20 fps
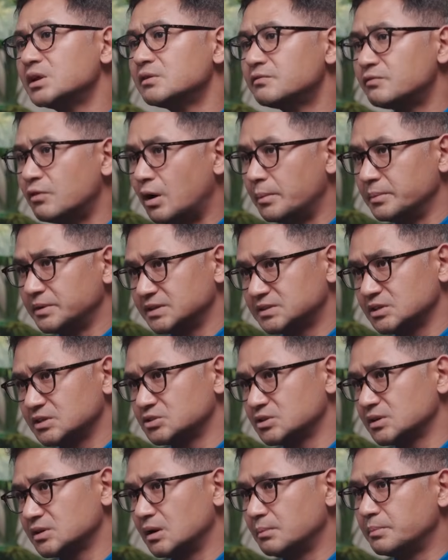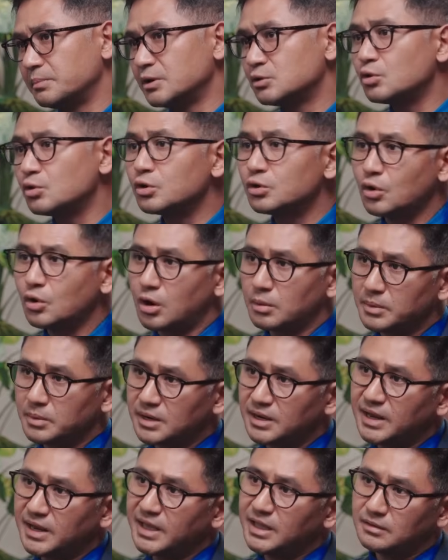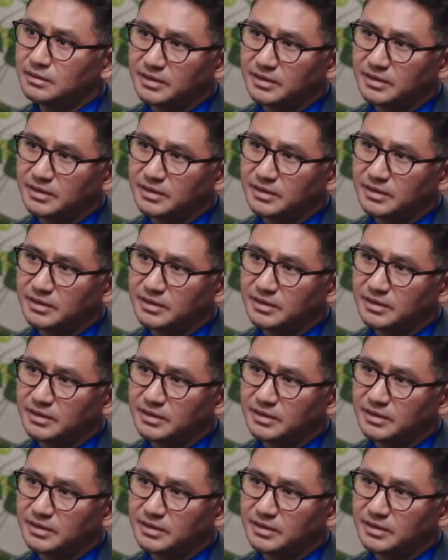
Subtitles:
informed decision compared to a normal lay